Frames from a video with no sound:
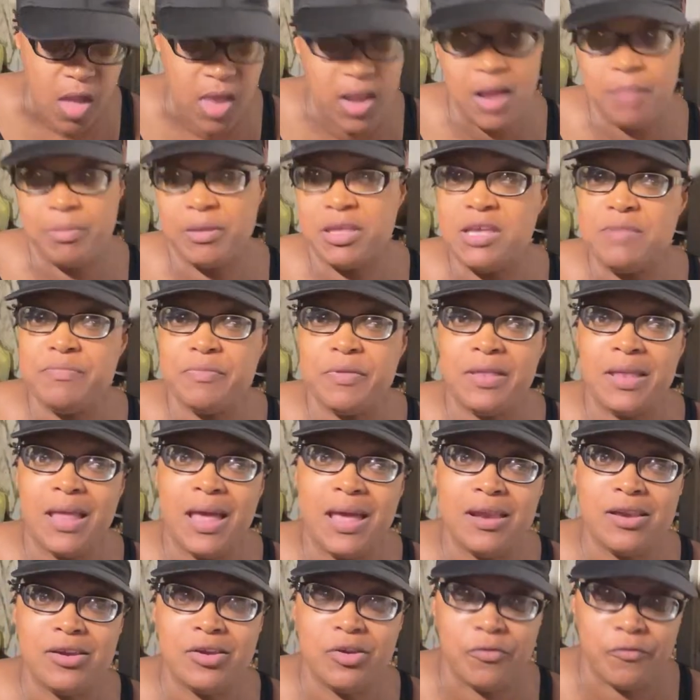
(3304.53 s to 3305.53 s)
and I'm keeping
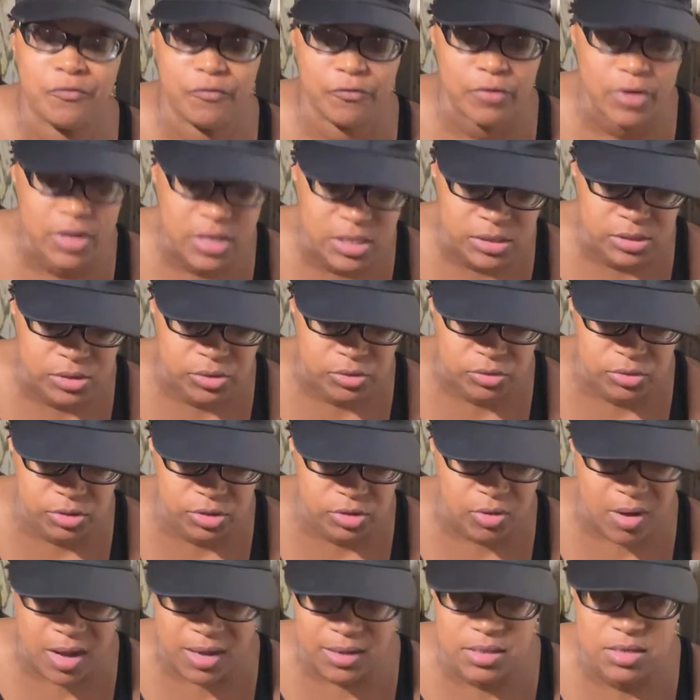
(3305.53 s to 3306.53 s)
that in the freezer.
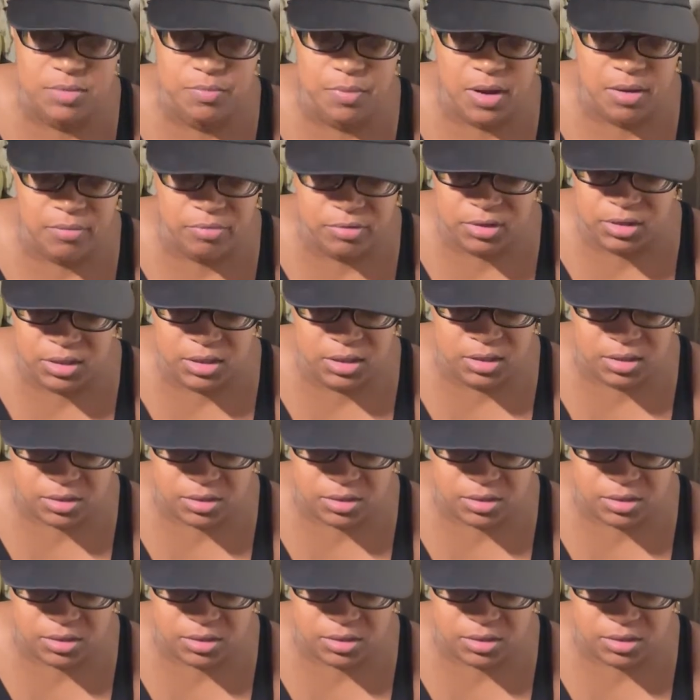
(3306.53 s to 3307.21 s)
So I keep everything